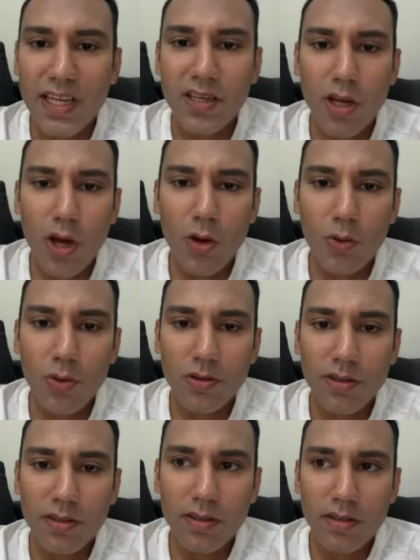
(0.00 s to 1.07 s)
know
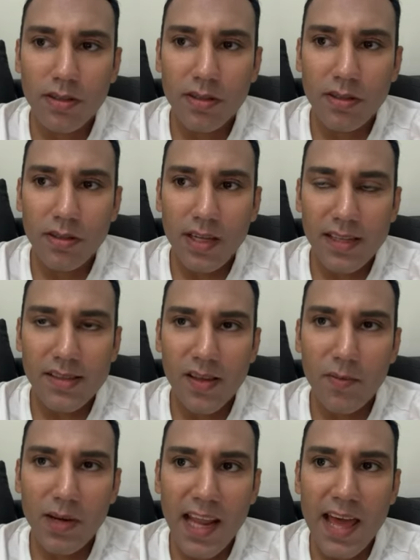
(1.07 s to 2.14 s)
at
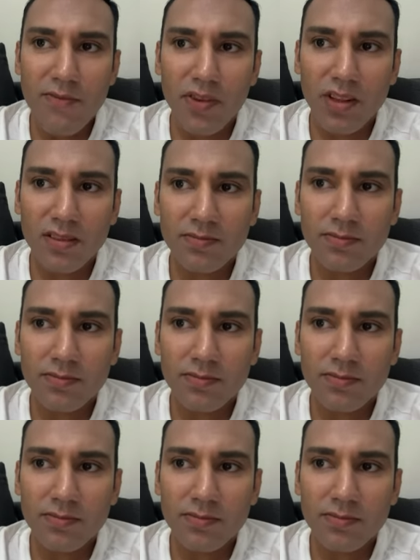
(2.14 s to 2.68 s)
some level